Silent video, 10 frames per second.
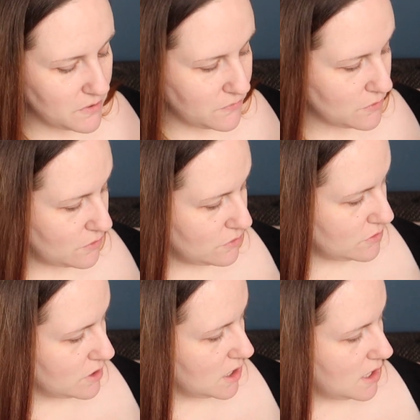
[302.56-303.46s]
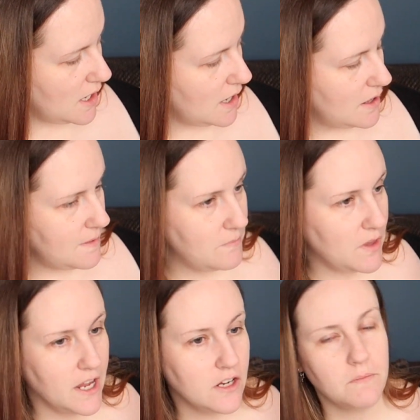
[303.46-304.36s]
before,
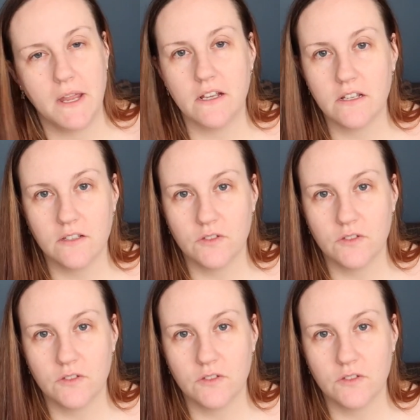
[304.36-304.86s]
I could make